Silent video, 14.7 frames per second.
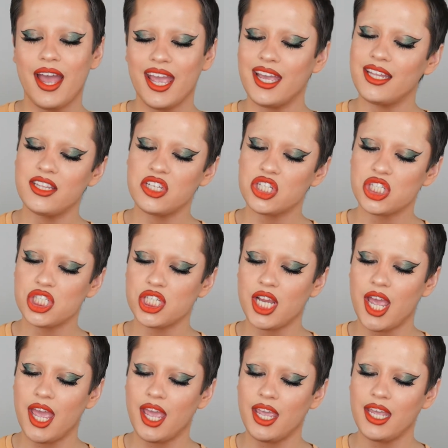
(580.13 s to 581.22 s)
in the
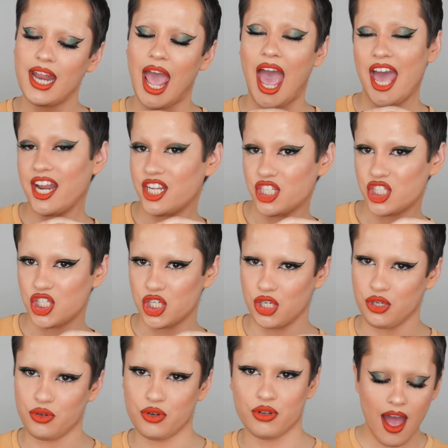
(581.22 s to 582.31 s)
shade
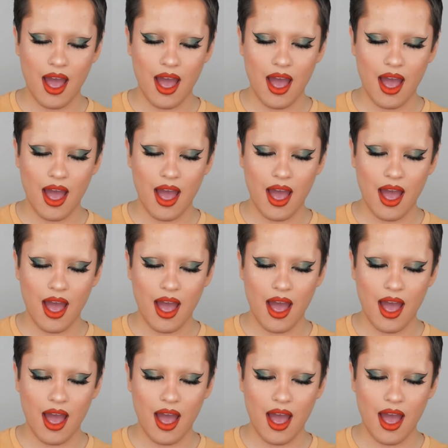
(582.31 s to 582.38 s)
Attitude.